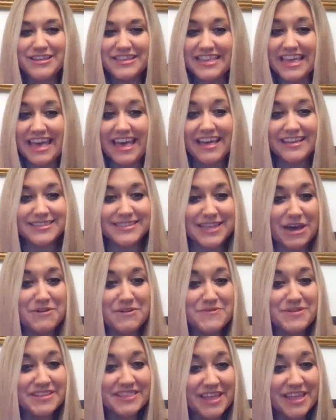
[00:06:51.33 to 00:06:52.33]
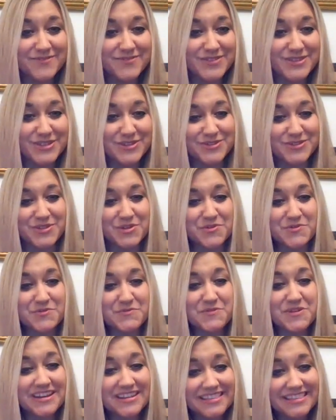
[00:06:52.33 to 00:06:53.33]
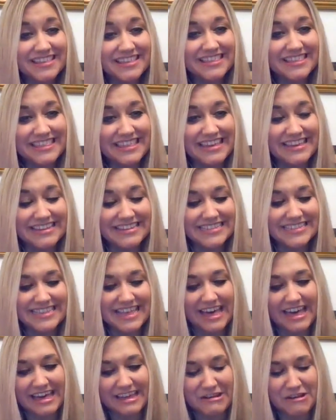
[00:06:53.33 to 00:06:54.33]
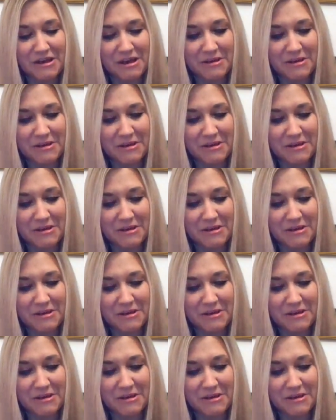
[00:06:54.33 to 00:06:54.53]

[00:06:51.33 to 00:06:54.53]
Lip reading: Yes, I would love to. So one of the things that